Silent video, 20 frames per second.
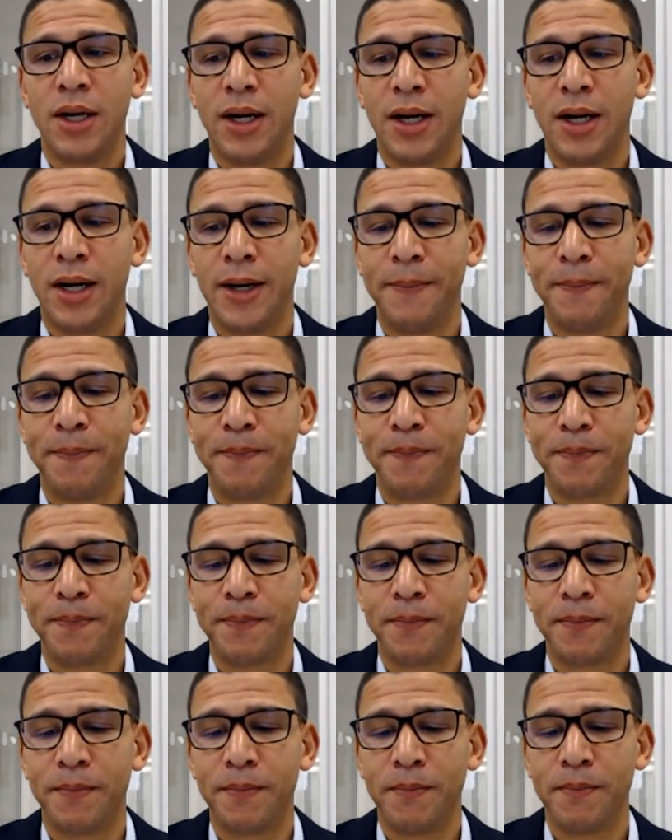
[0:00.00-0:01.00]

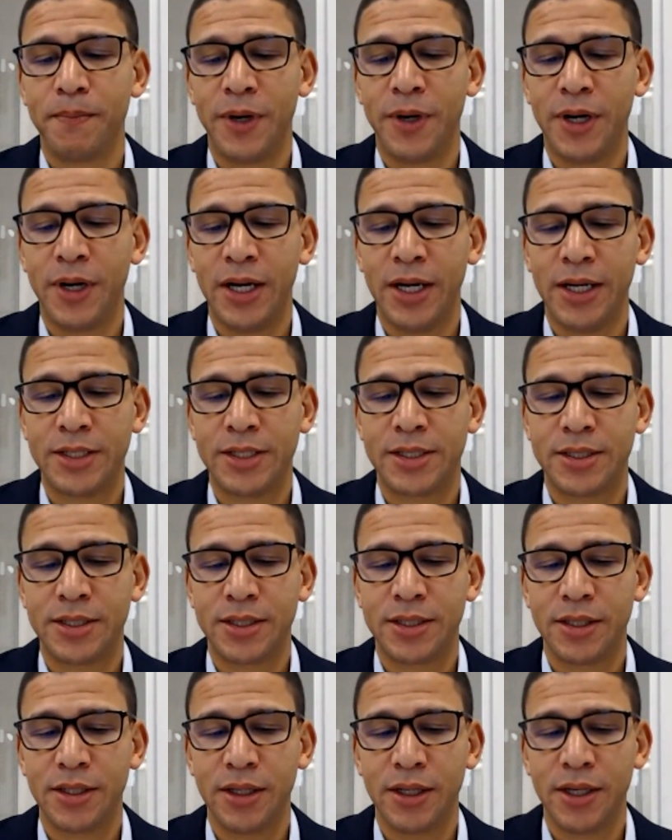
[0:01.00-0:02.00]
But
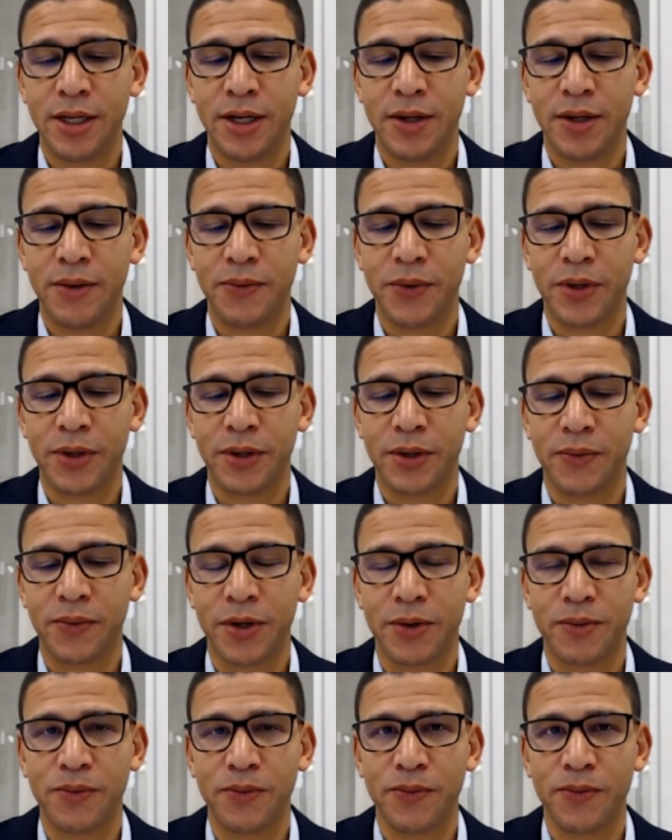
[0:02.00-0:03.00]

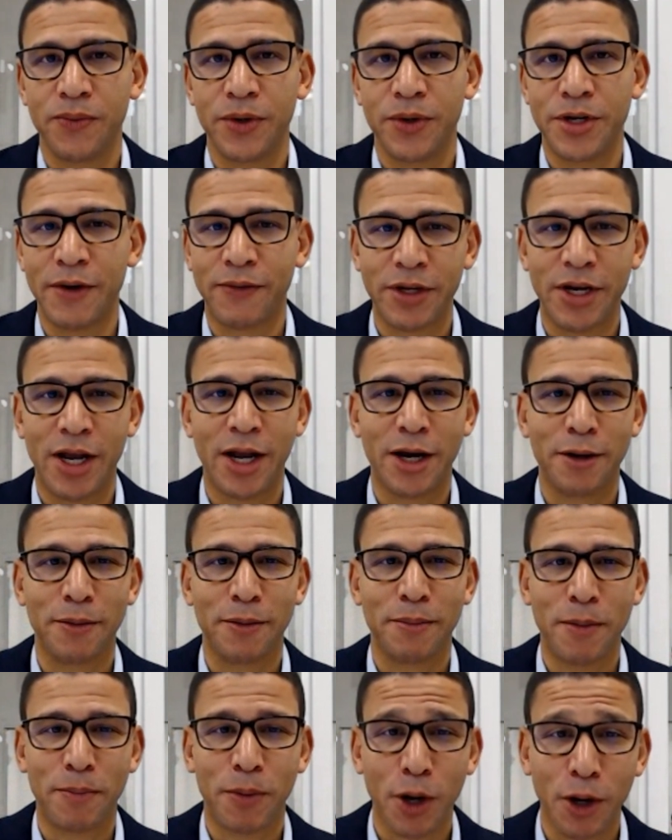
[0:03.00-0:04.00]
we're definitely not a
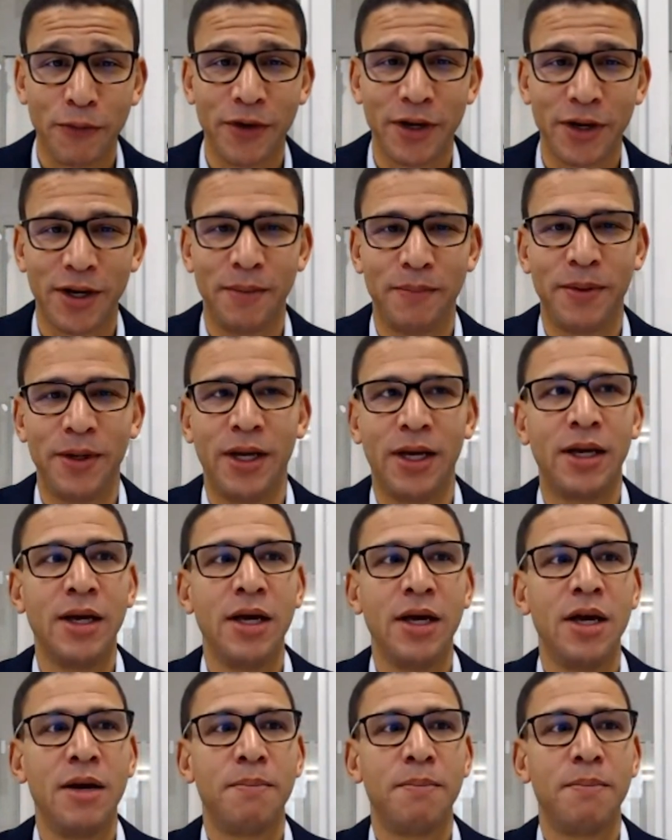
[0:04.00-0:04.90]
perfect company,